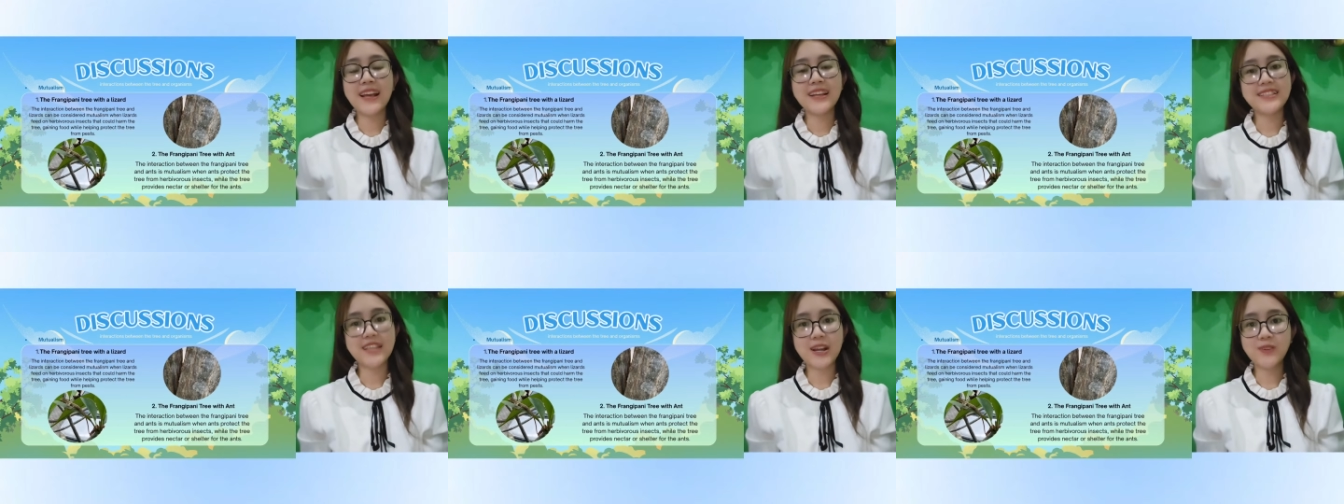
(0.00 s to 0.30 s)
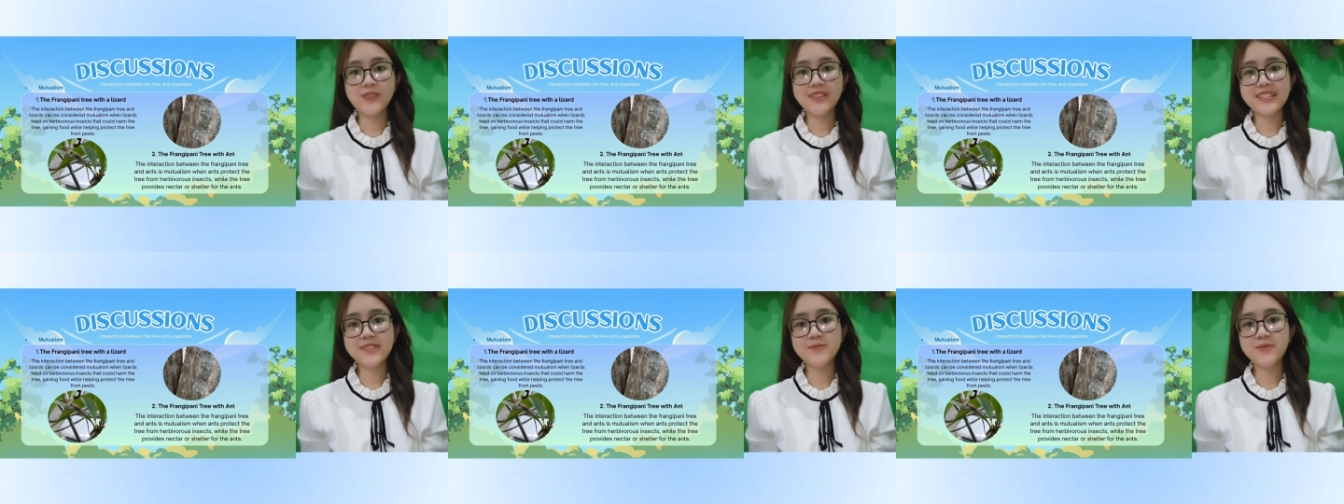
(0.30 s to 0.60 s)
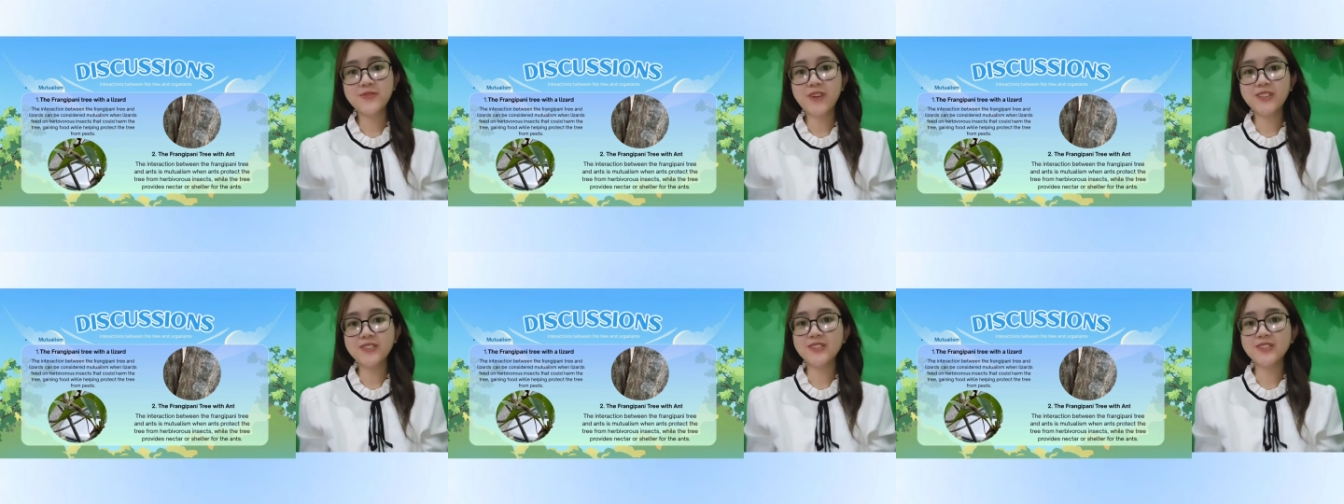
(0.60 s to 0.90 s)
Now, let's
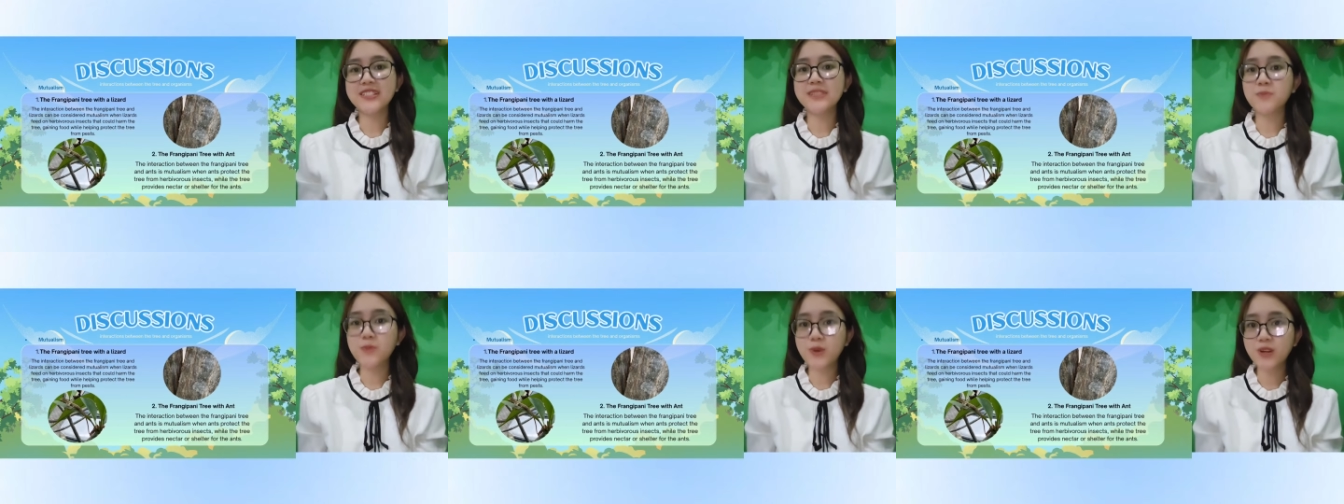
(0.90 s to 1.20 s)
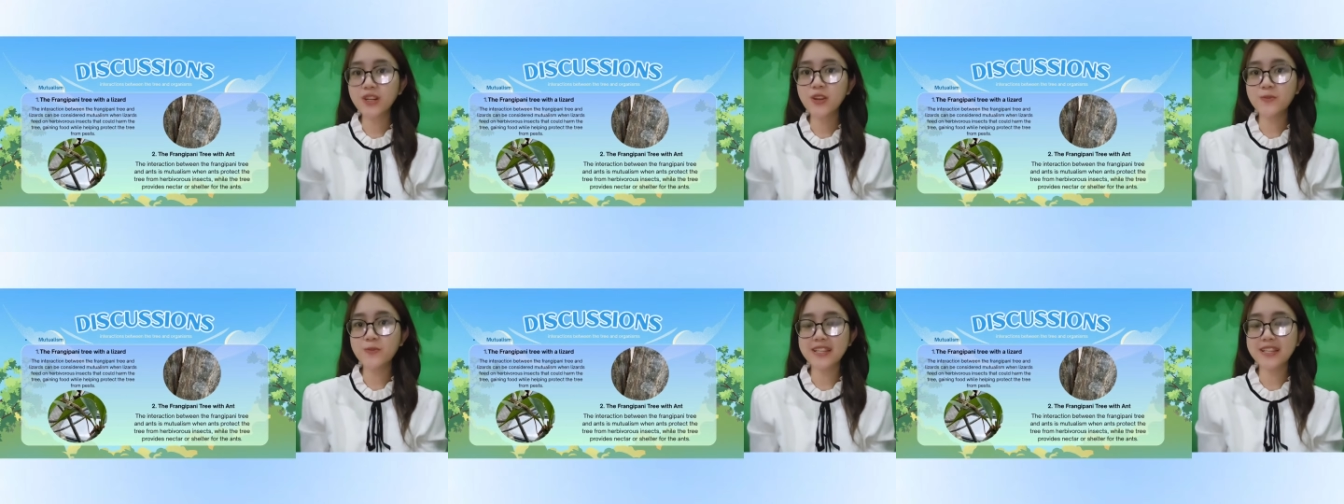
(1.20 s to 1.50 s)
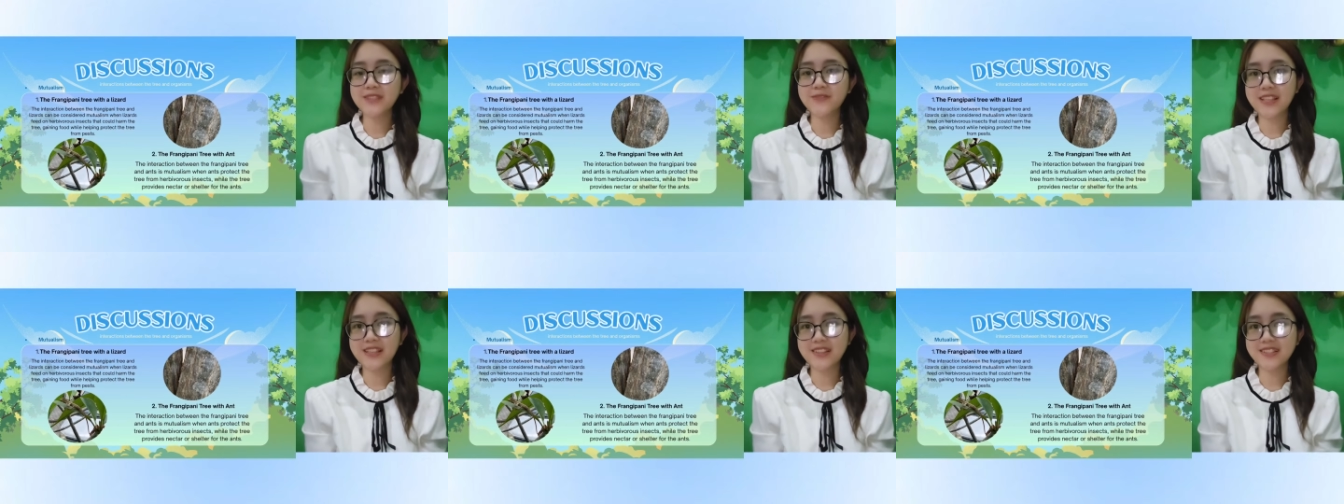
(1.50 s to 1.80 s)
move on to the more
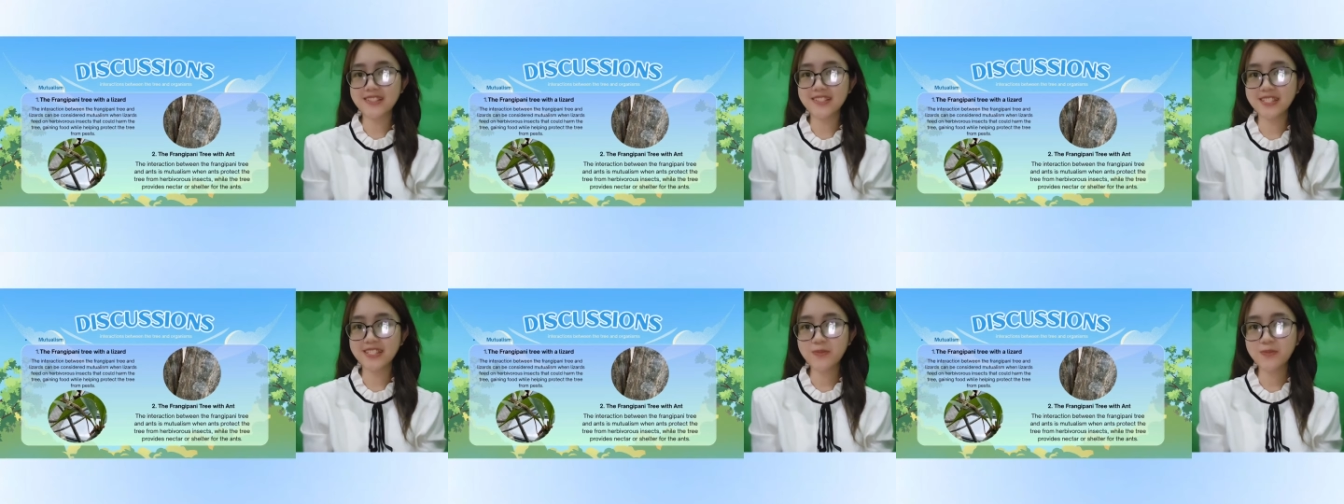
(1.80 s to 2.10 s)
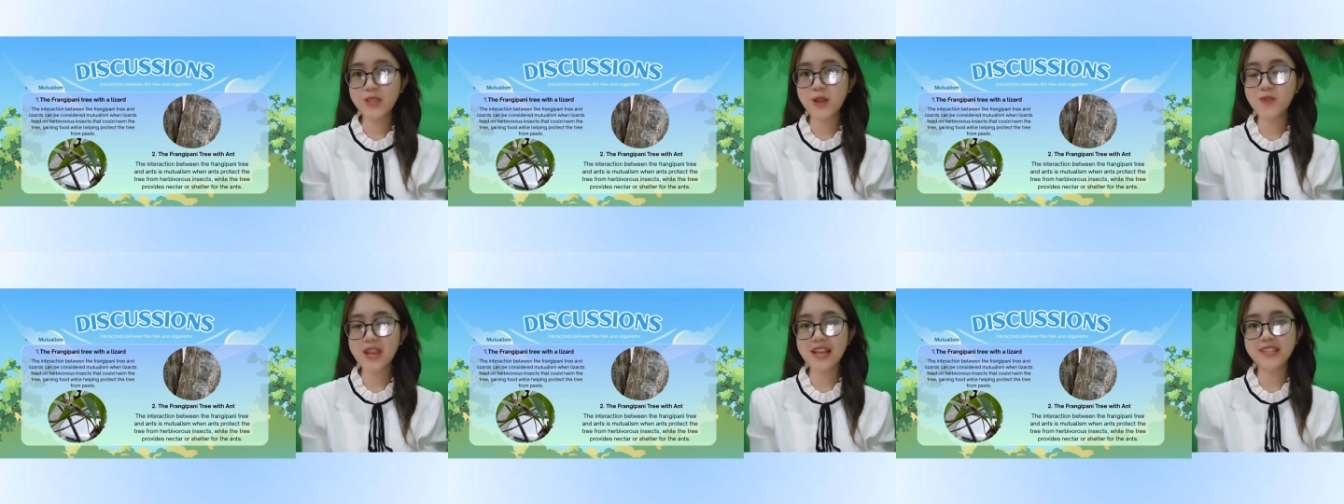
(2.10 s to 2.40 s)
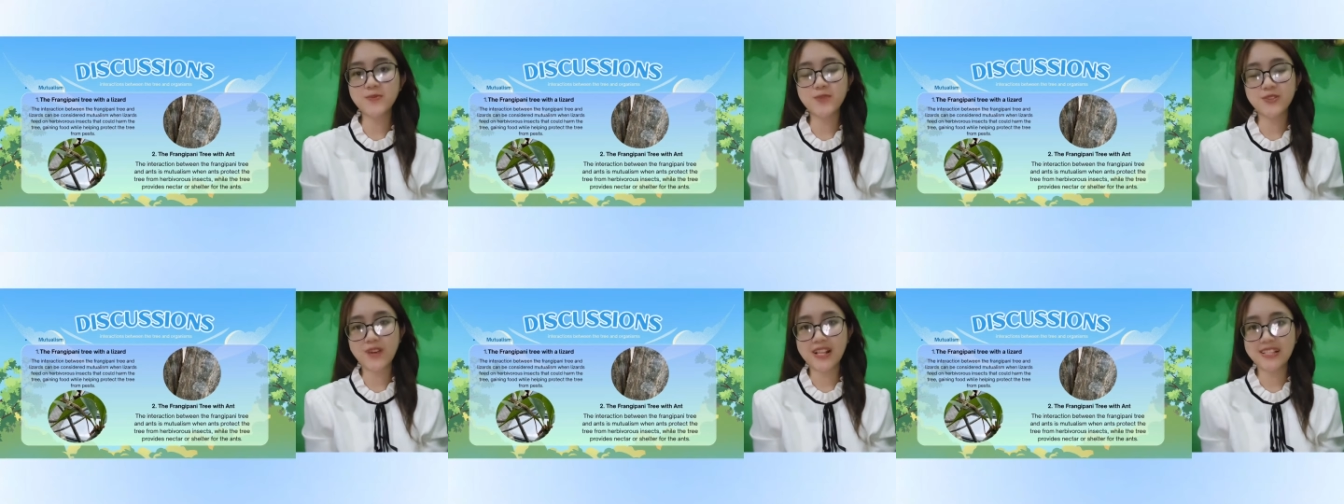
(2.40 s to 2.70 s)
cooperative relationship known
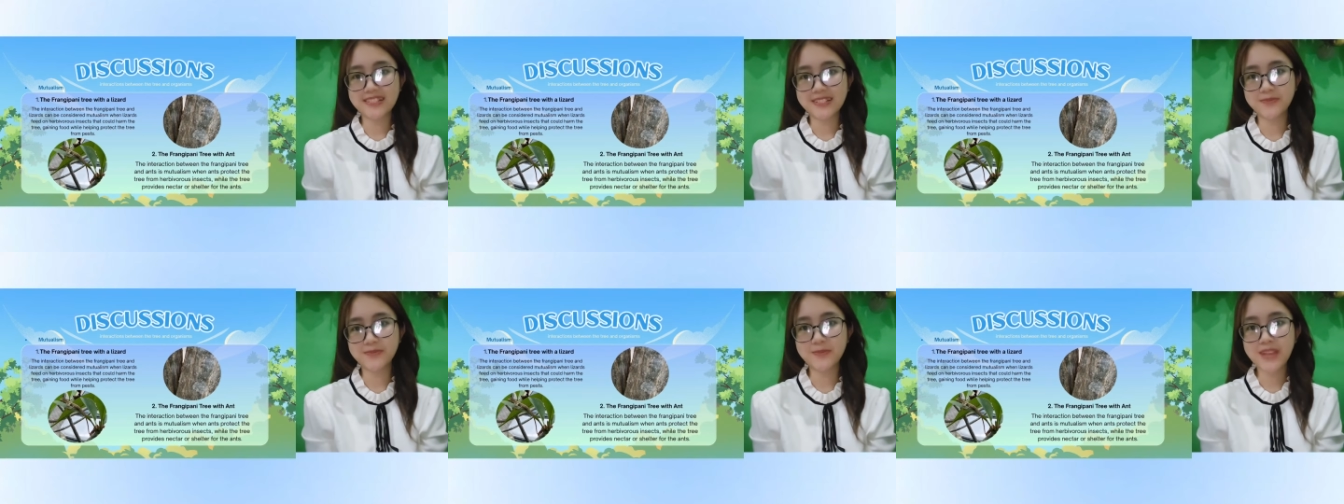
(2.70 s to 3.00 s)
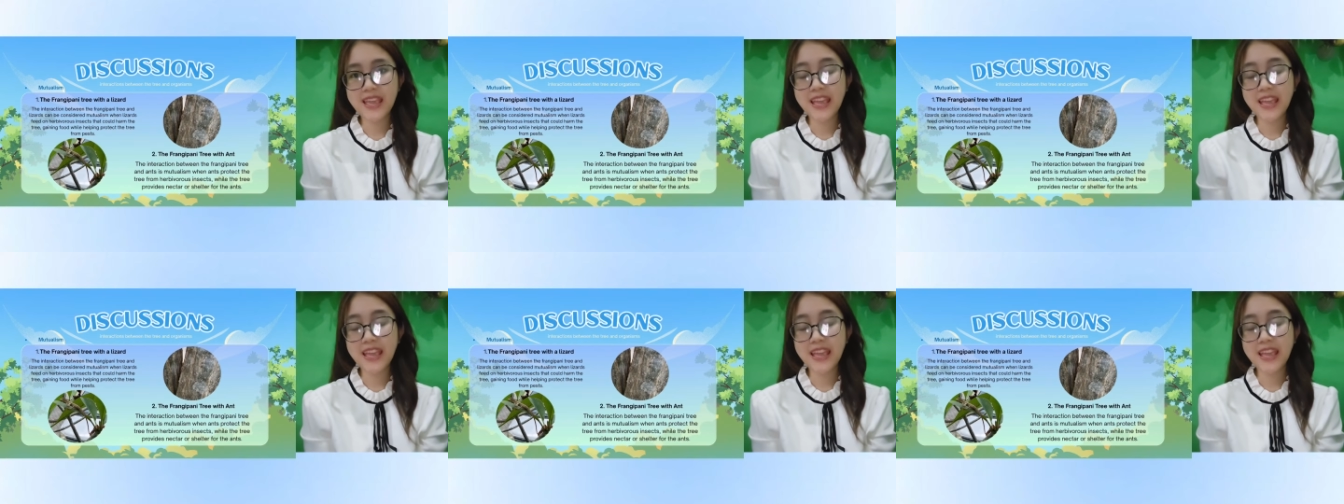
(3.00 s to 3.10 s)
as mutualism.